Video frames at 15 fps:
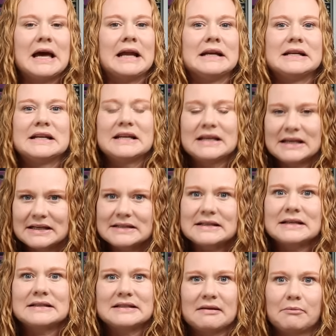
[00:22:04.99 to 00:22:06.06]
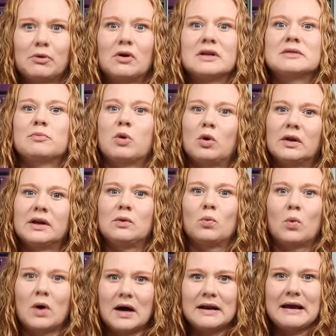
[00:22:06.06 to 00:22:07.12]
And it is as simple as
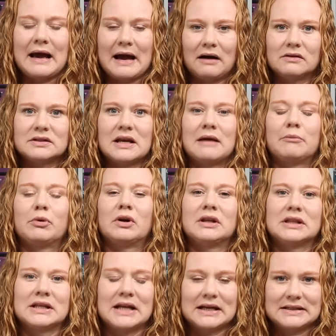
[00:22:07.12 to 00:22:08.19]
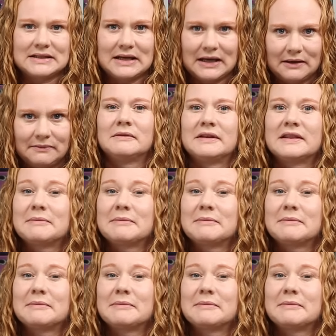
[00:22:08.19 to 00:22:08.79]
pulling one out and putting the next in.